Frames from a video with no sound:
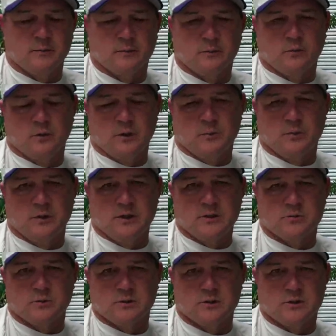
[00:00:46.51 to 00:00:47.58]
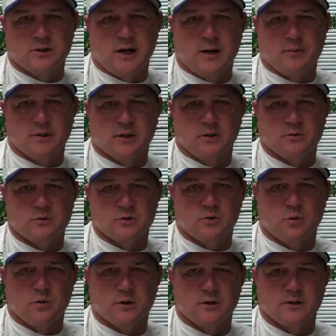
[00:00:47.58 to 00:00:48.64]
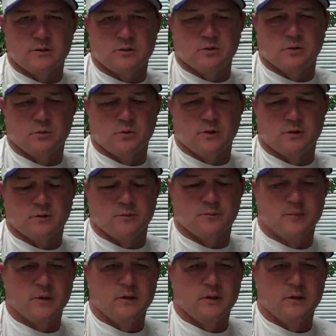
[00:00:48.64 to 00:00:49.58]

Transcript: I'm really pleased with the job that Coach Norton is doing with them.